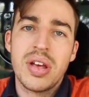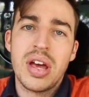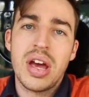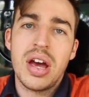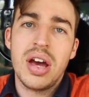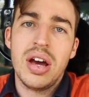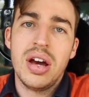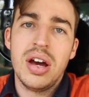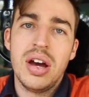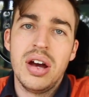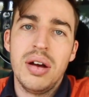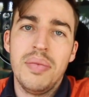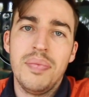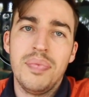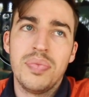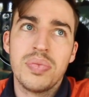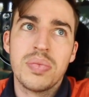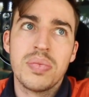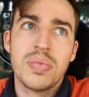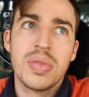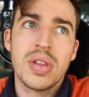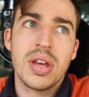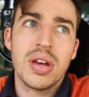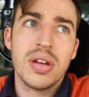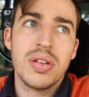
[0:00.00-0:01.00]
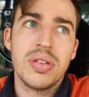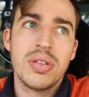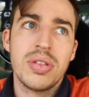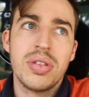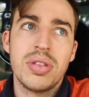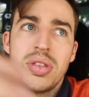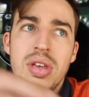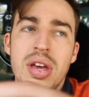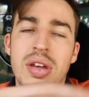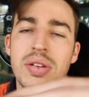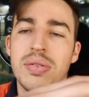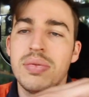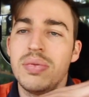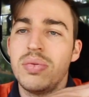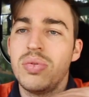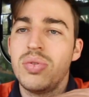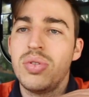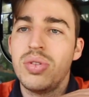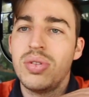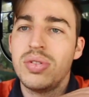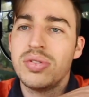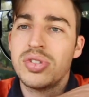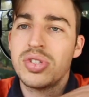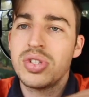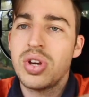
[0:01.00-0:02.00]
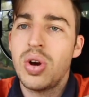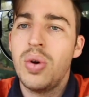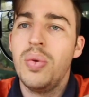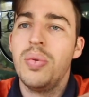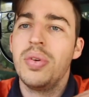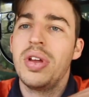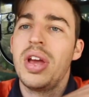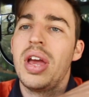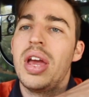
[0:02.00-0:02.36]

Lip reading: that salt